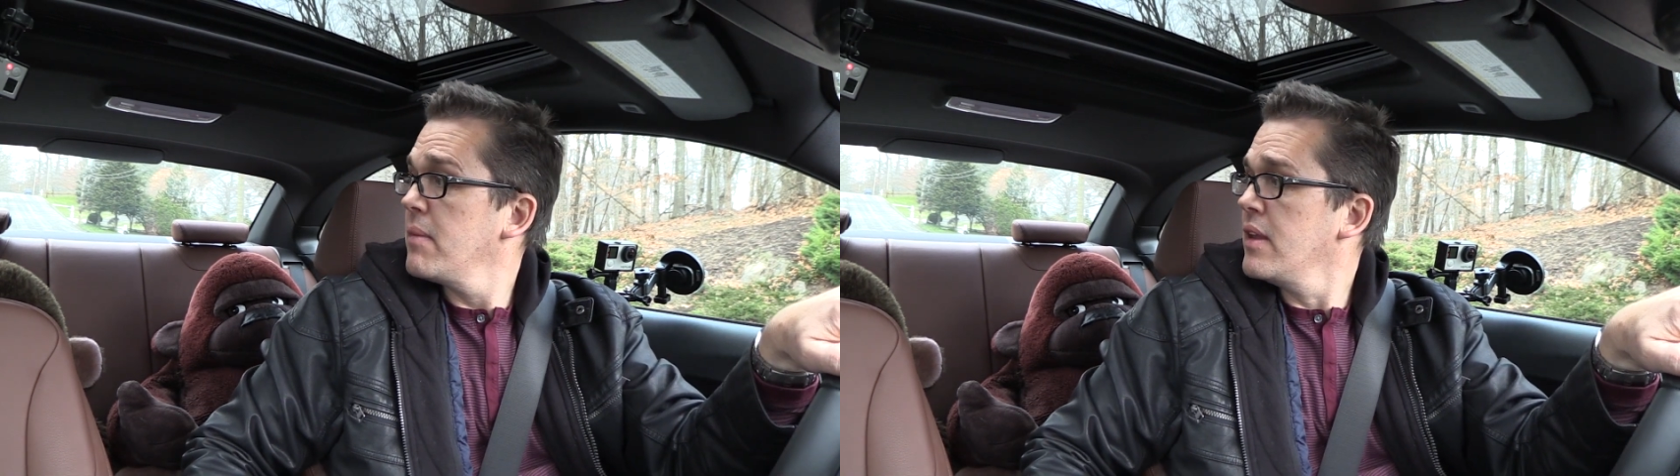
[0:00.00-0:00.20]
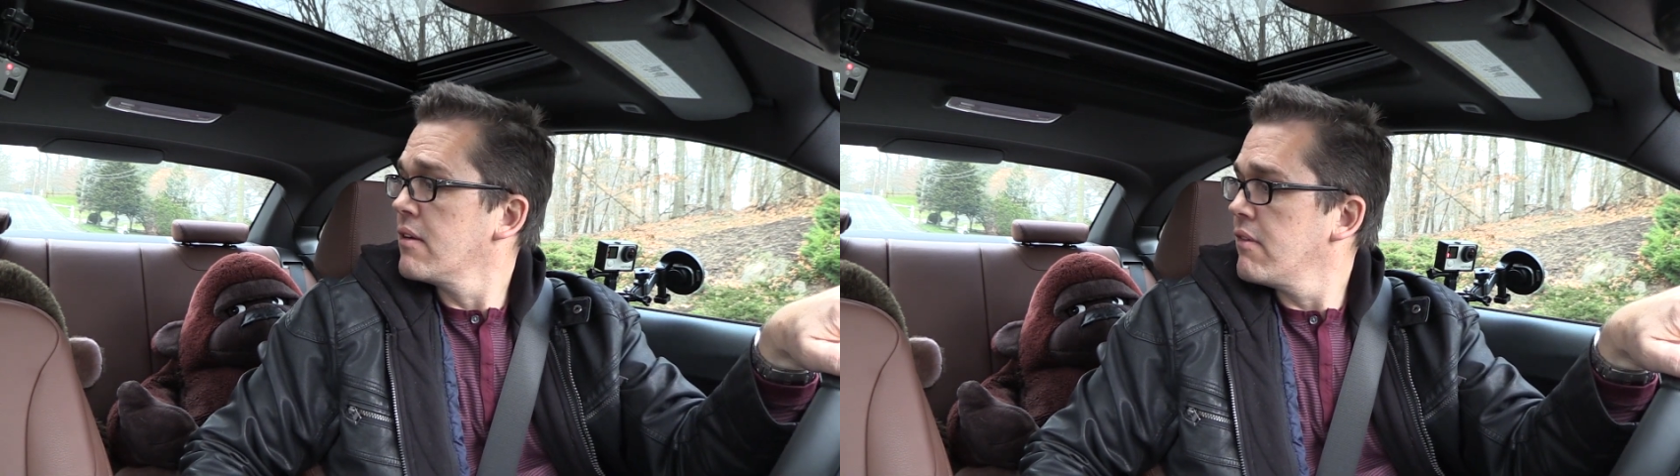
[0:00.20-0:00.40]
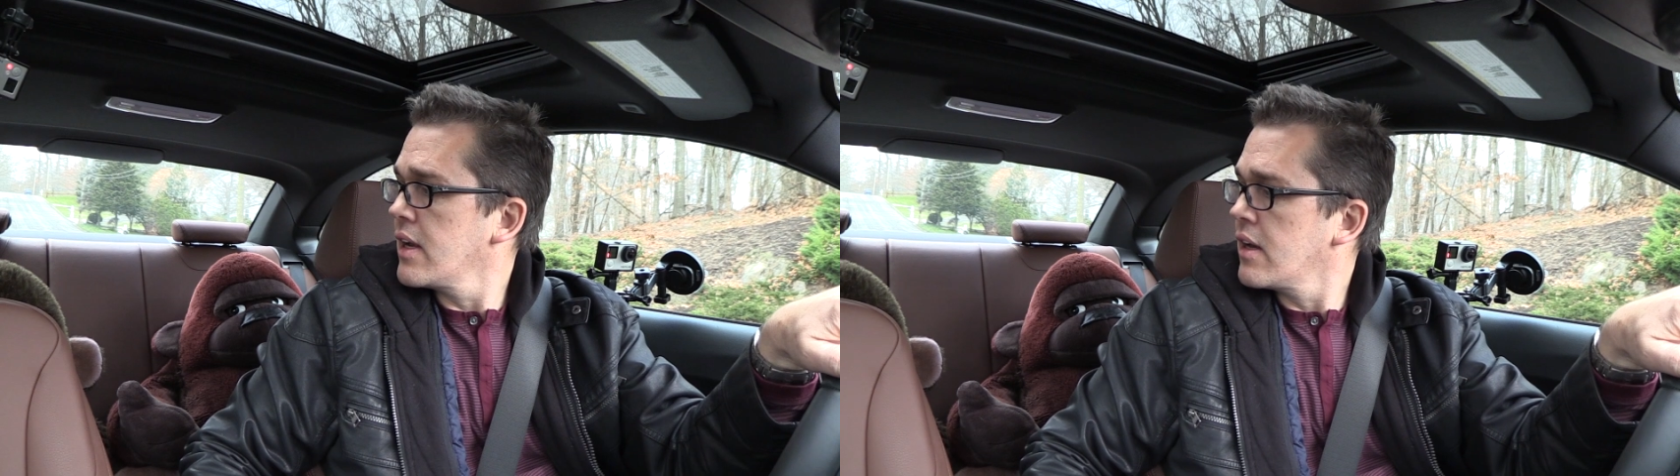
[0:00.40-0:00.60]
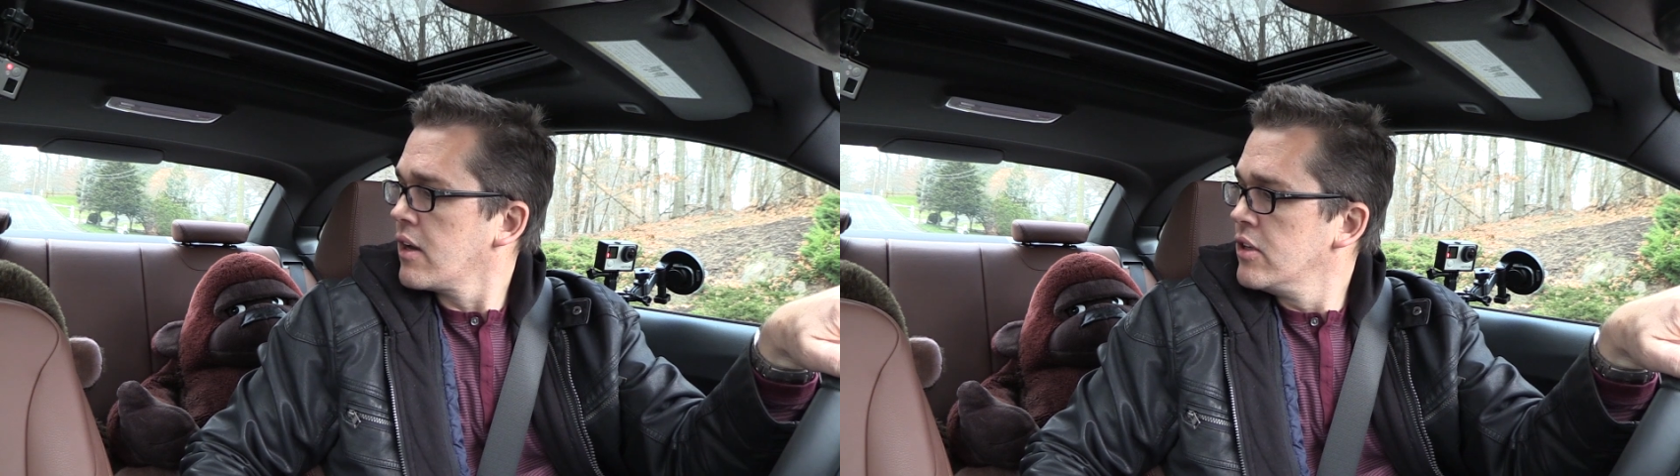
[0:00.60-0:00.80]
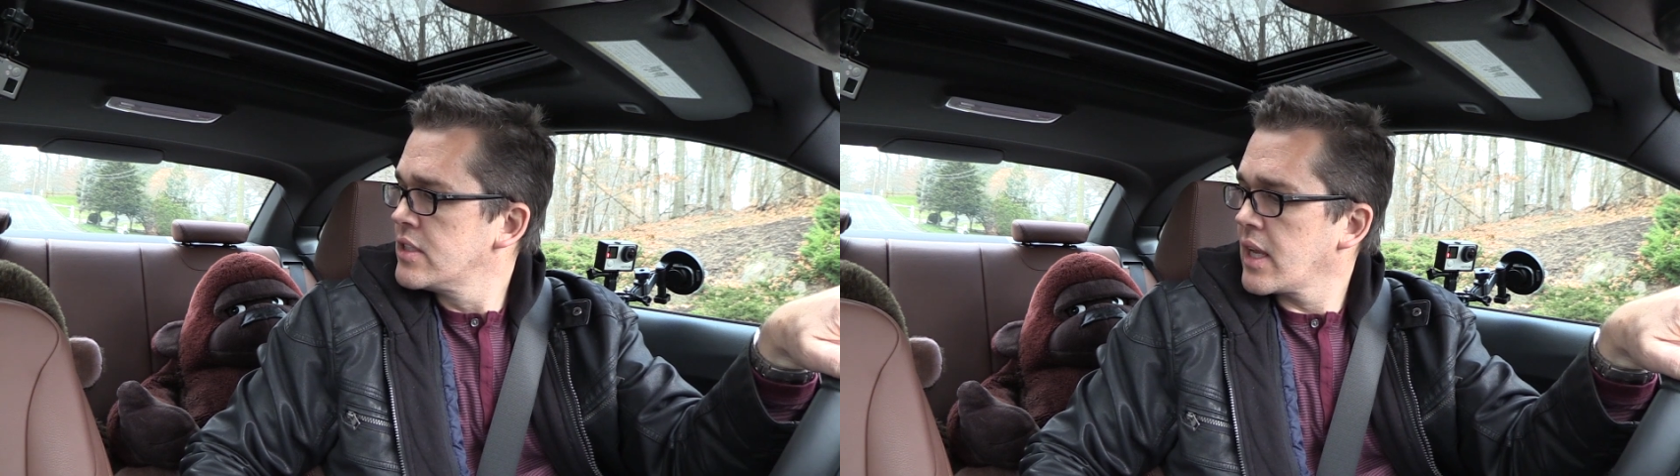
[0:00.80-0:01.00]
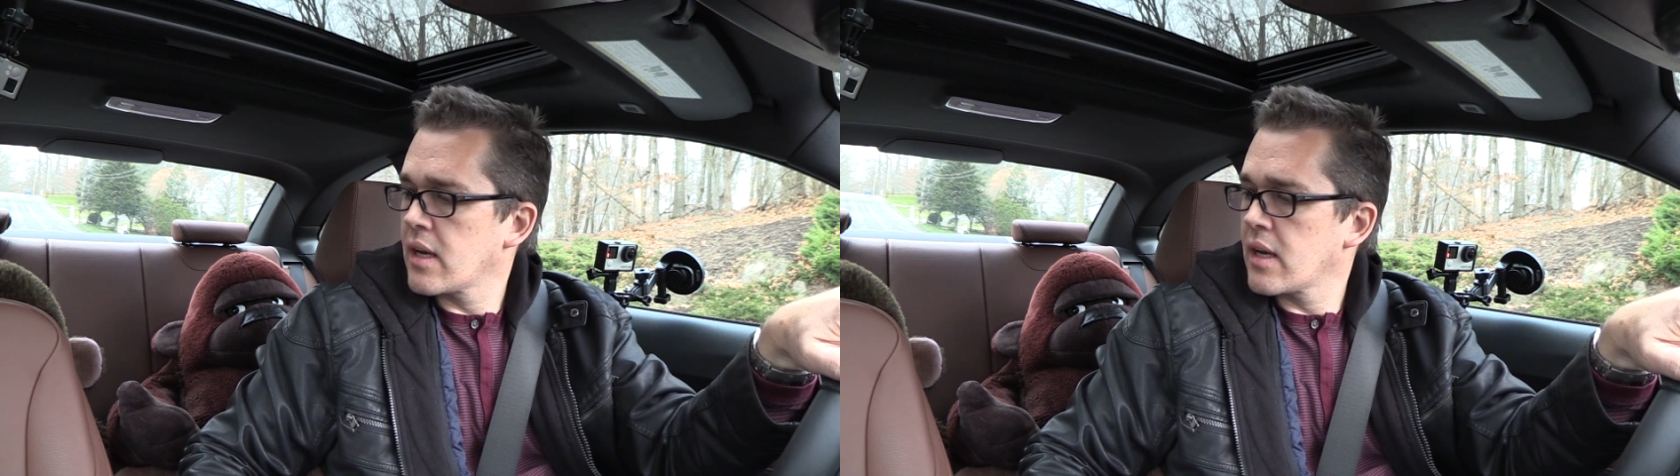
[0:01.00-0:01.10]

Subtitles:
losing